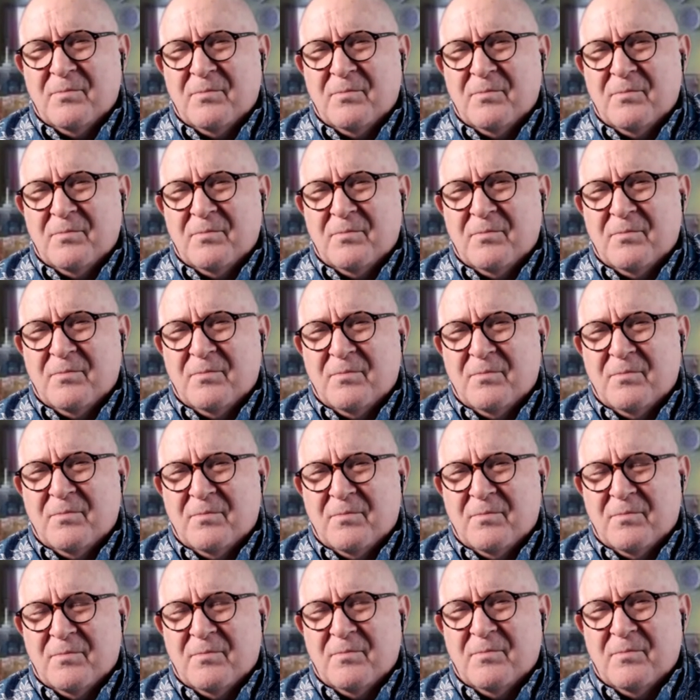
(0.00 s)

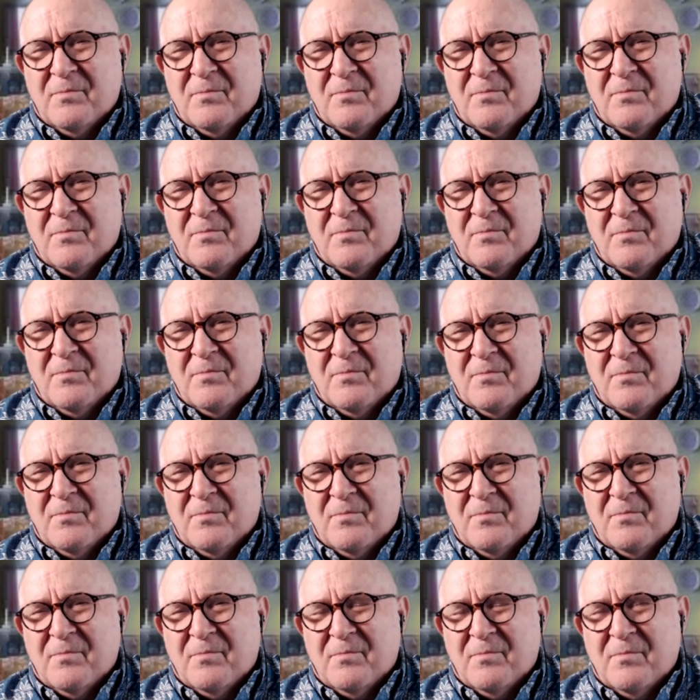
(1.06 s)

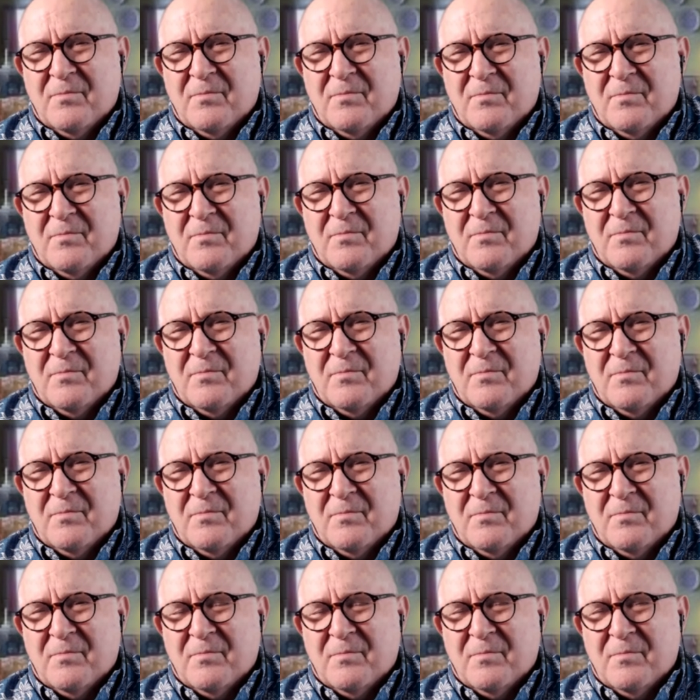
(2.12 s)

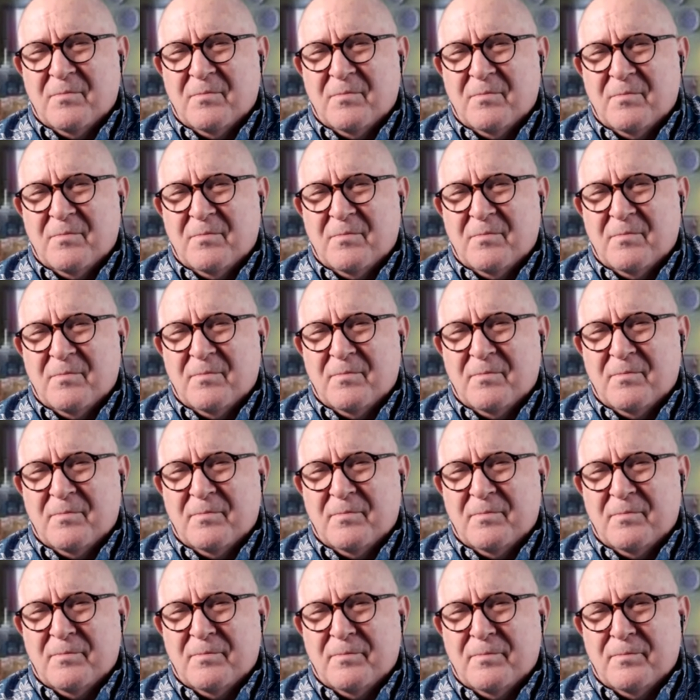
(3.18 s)

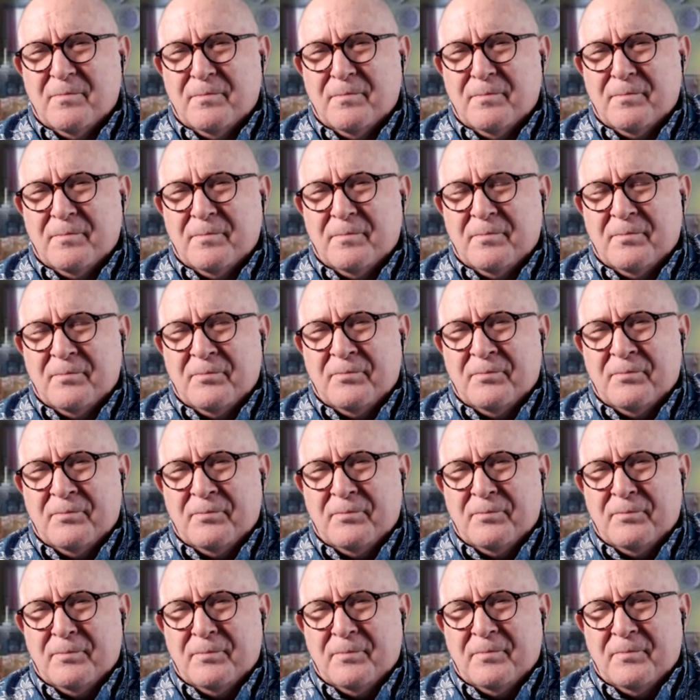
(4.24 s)

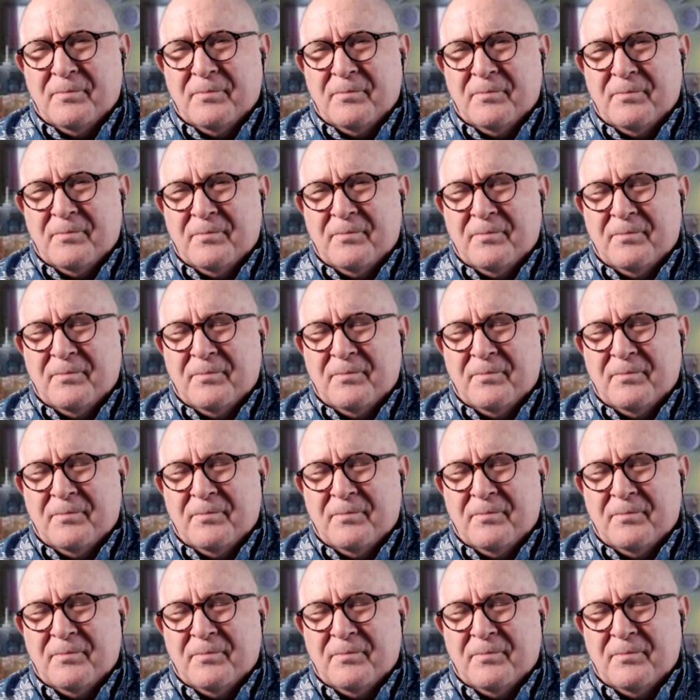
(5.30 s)
(silent)